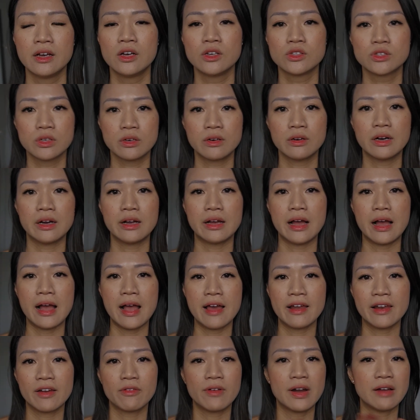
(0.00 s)
So
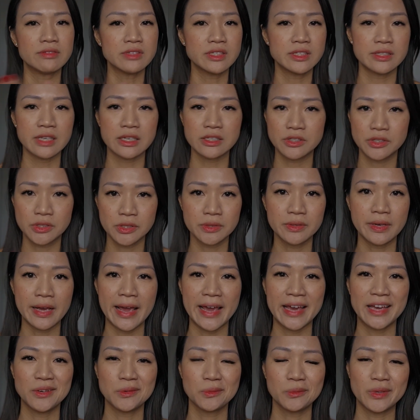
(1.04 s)
at around 6 to
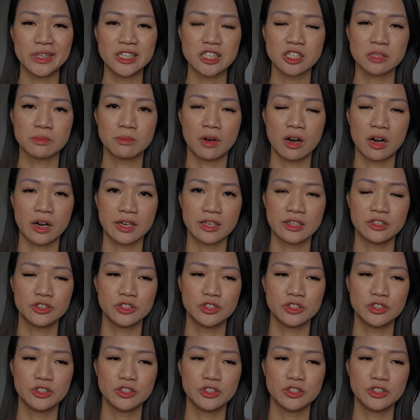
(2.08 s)
8 weeks mark,